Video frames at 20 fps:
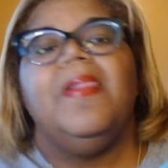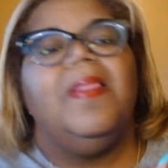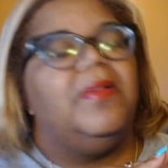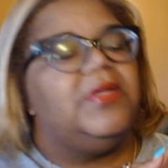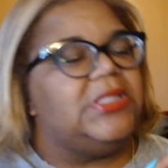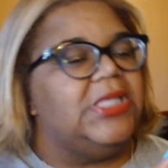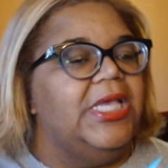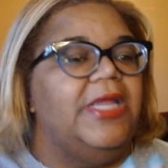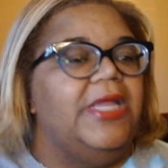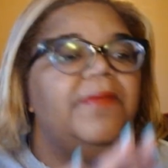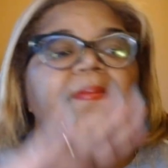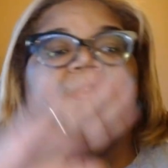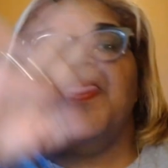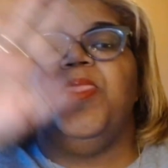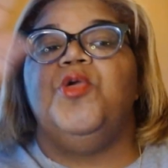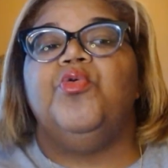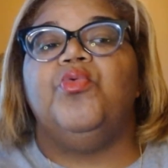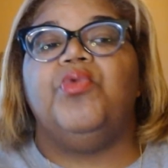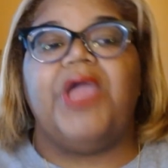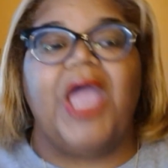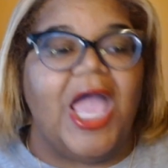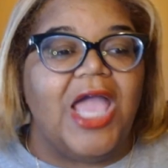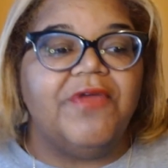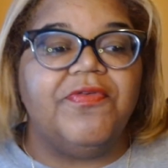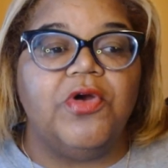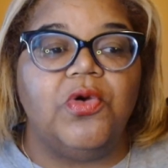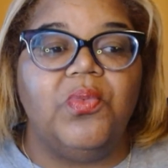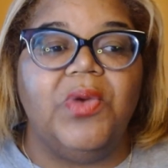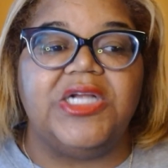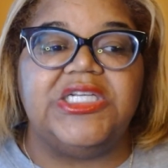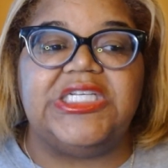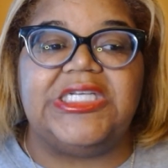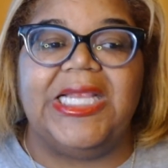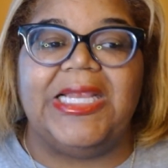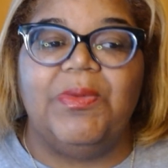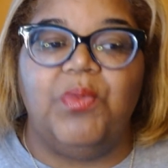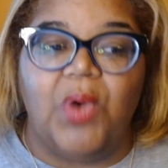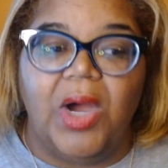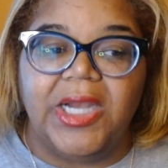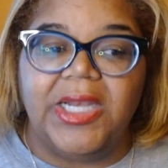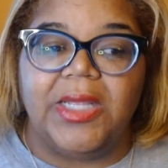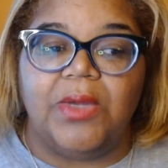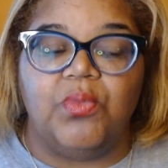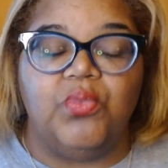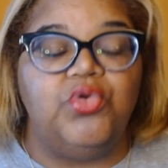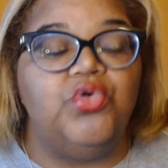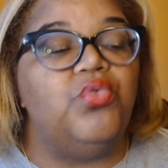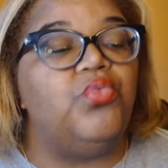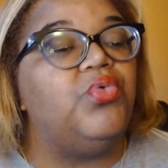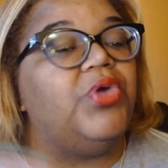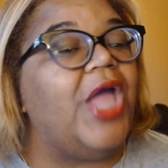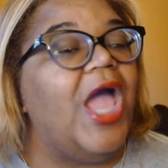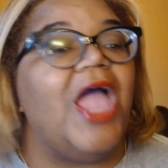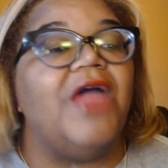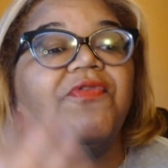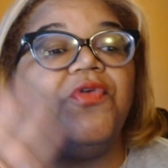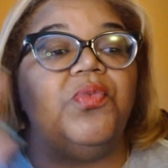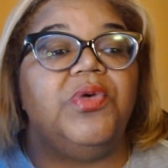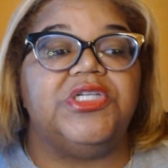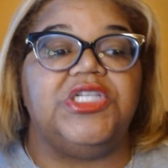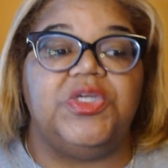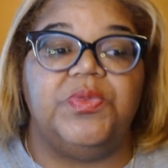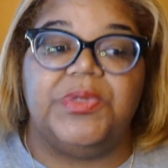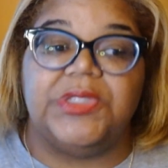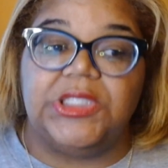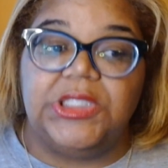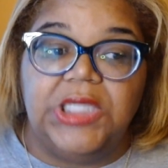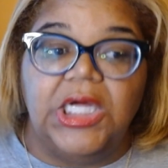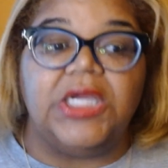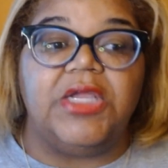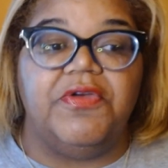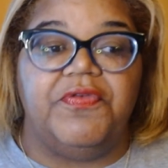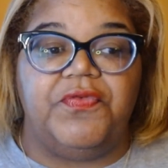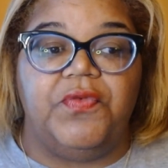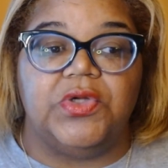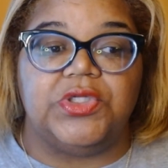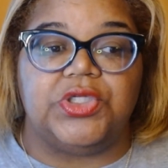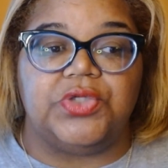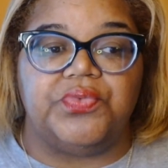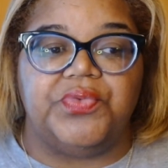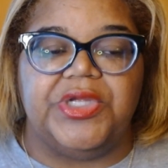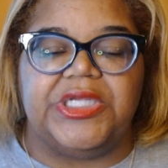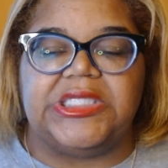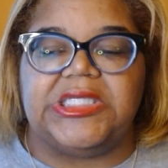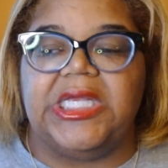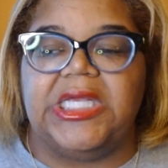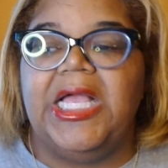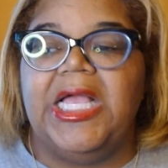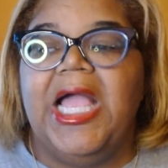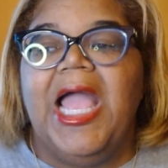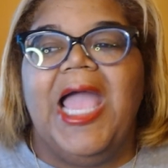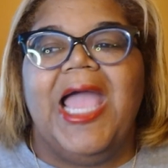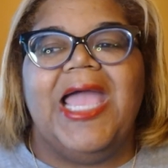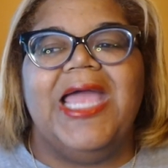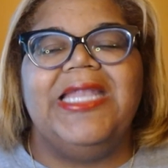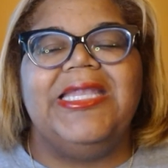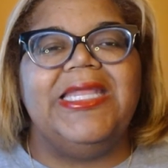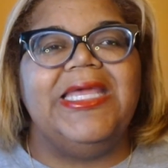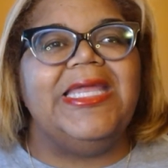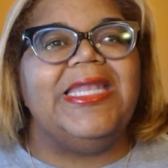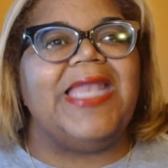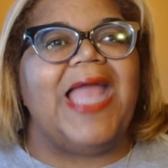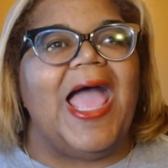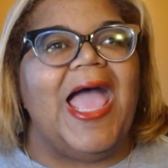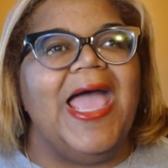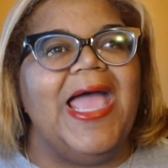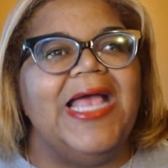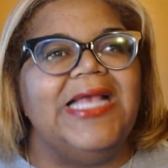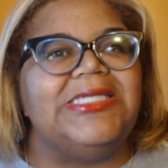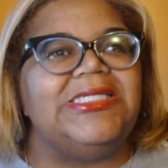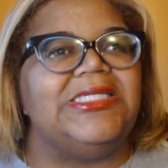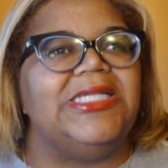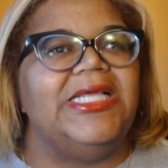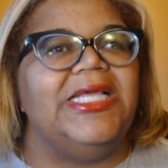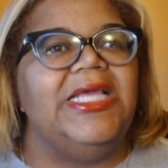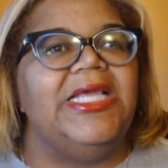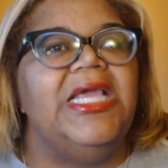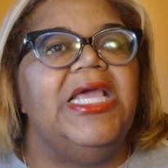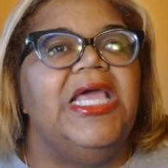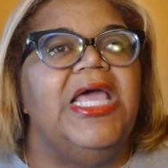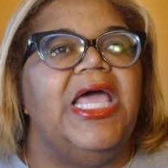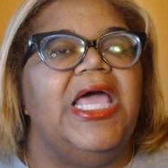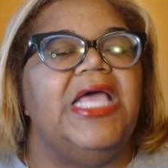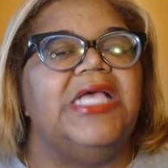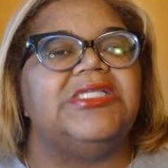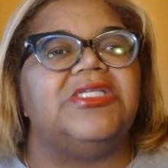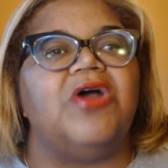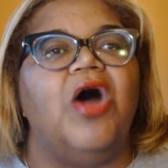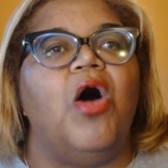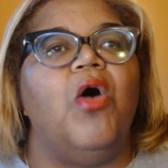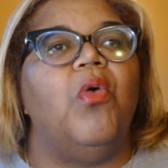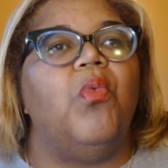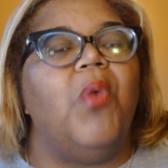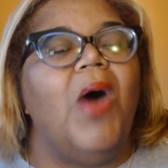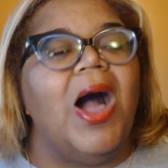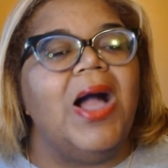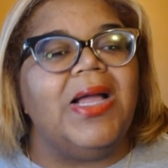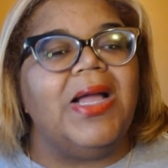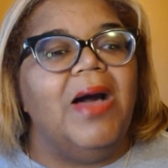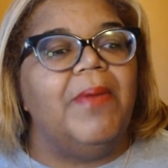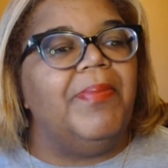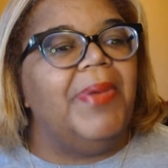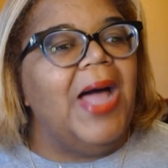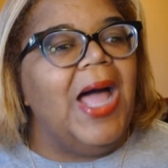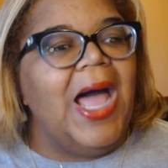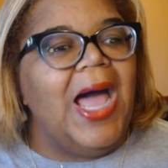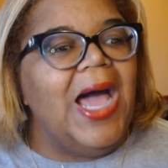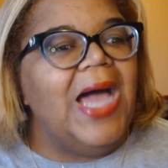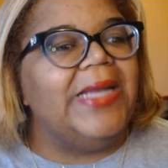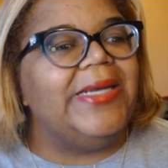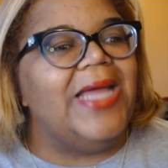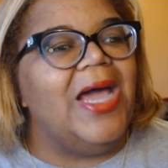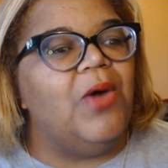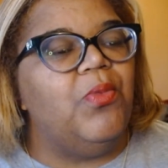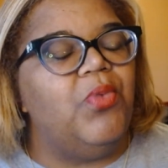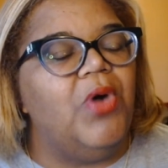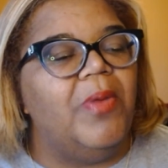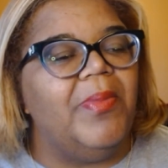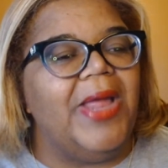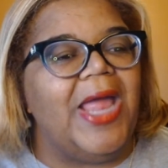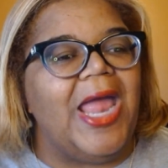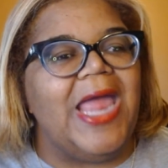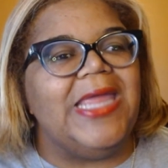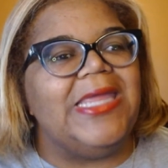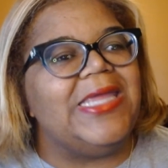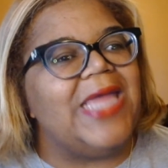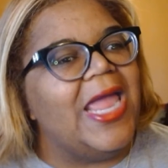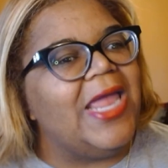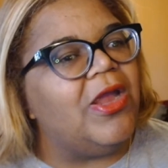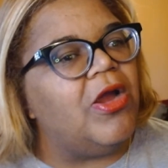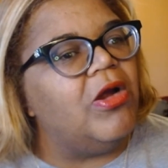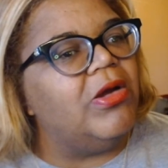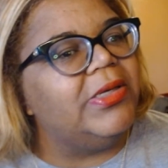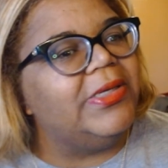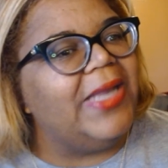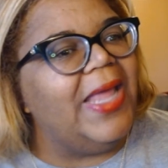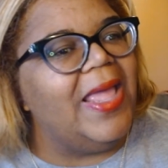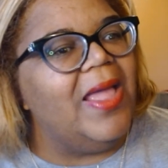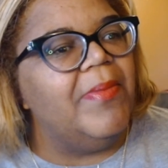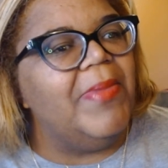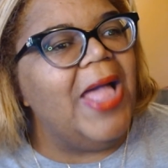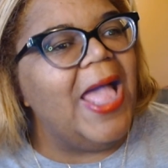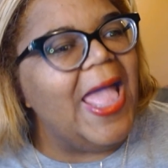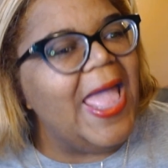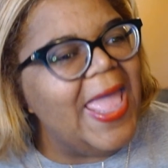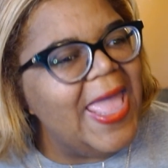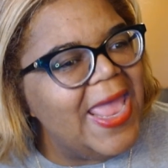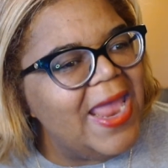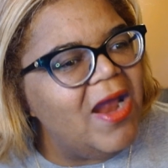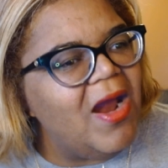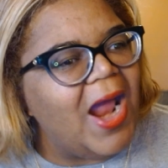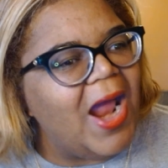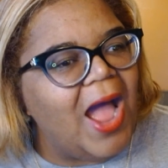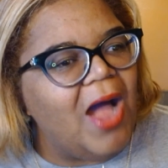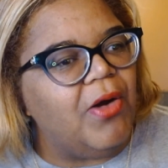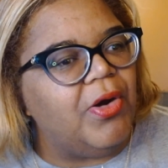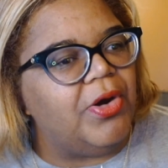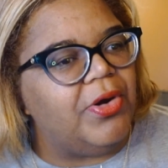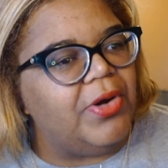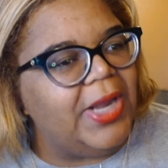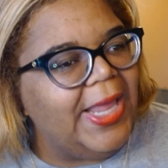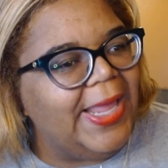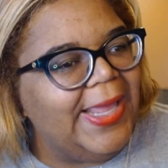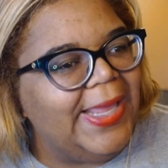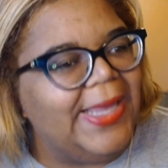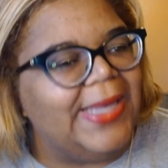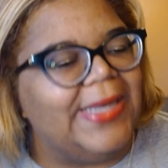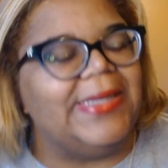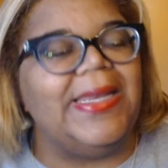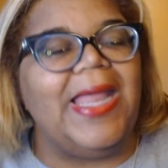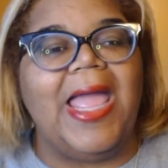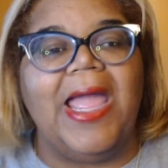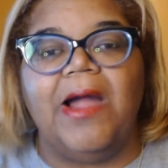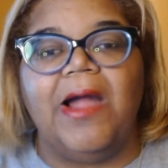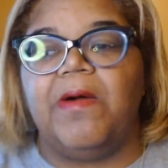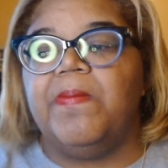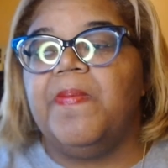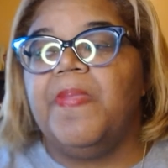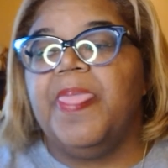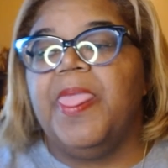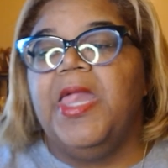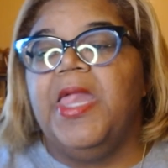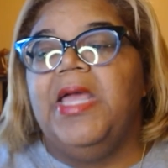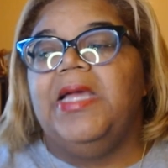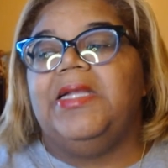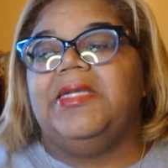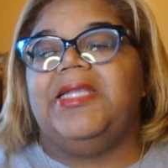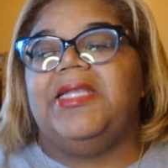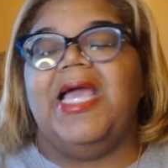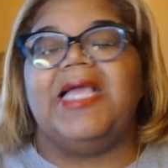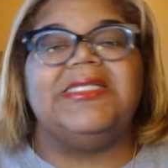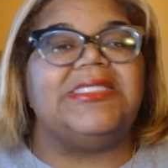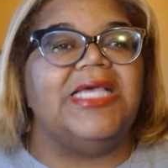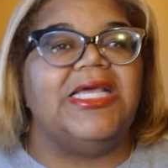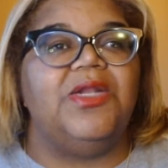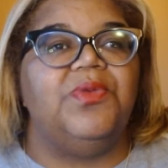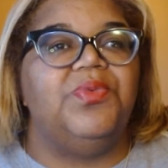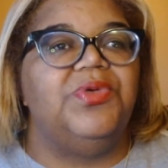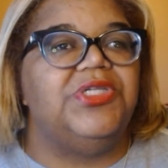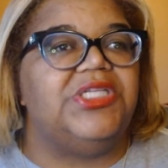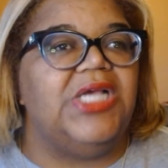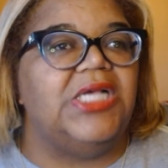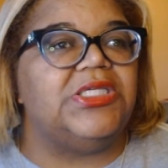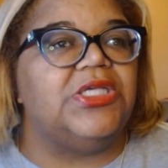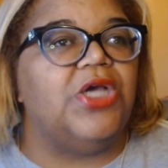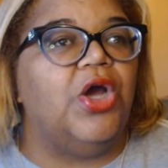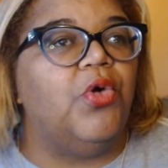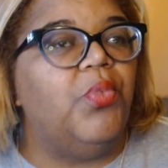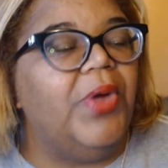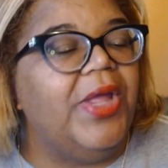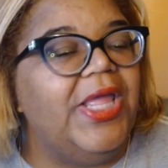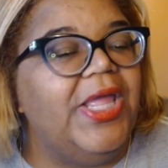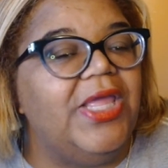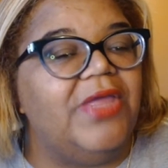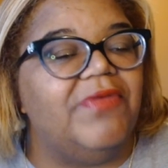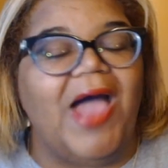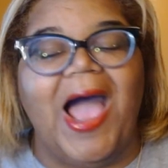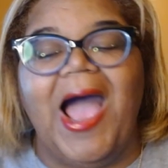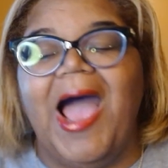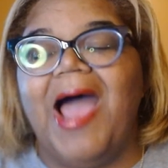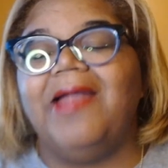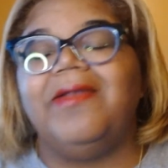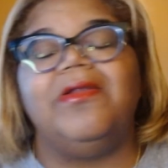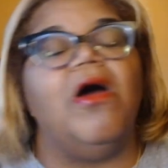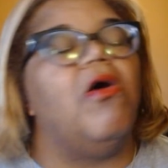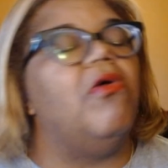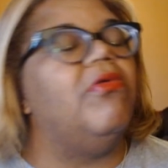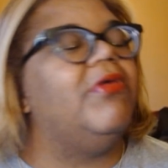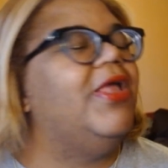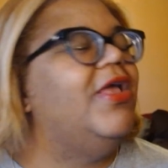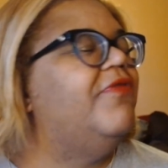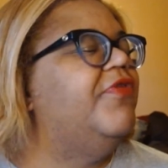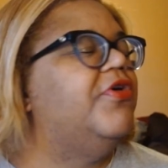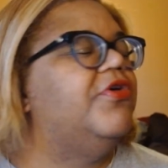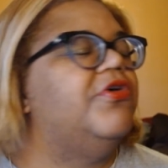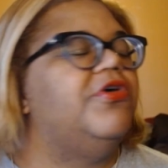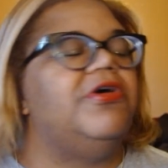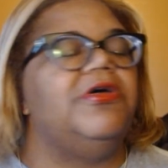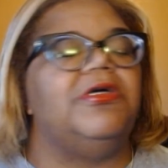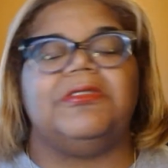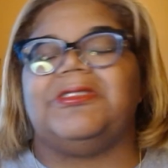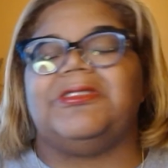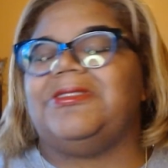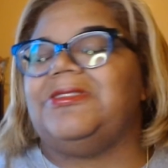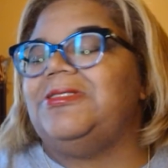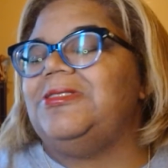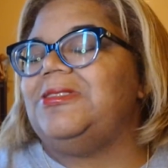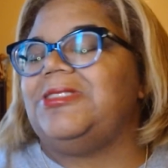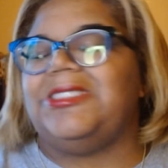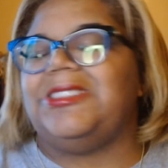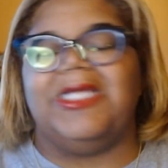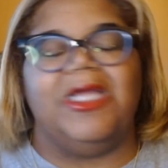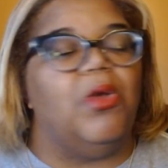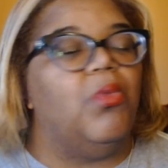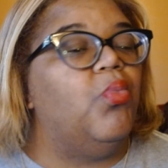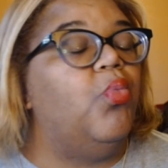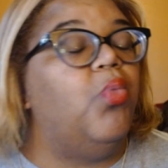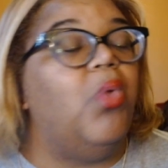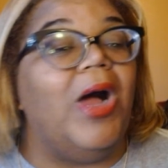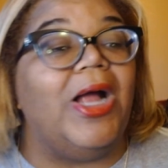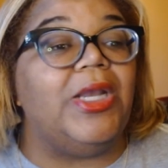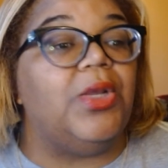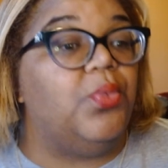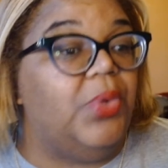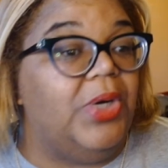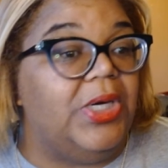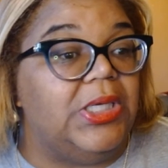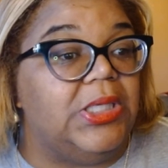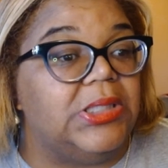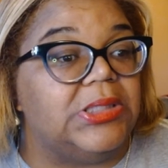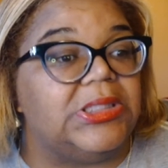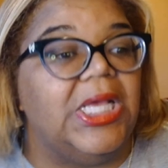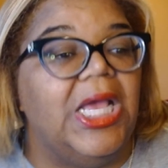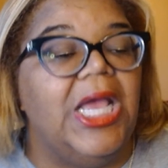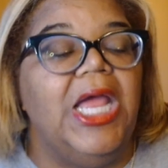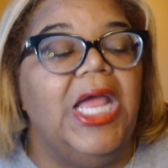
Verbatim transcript: See, you gave her what she wanted. You gave her what she was looking for, Teresa. And then Ashley is going to walk up behind that woman and yank her damn hair out her head. Now, they said it was just her weave. I don't give a good damn what it was.